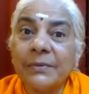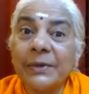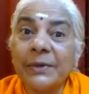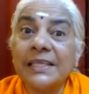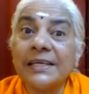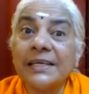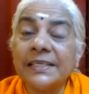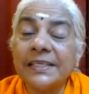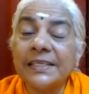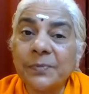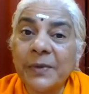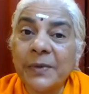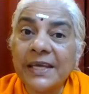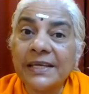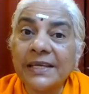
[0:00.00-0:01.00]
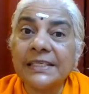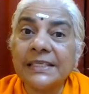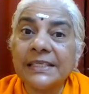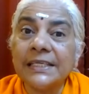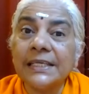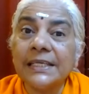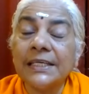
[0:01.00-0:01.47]
Whether it is
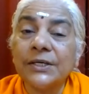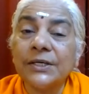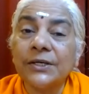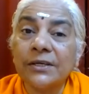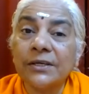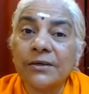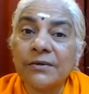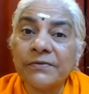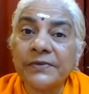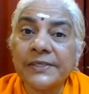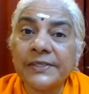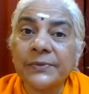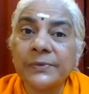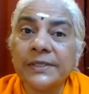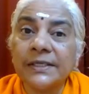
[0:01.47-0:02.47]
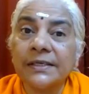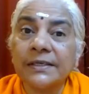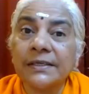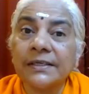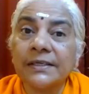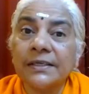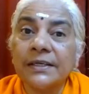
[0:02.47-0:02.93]
parenting or office work,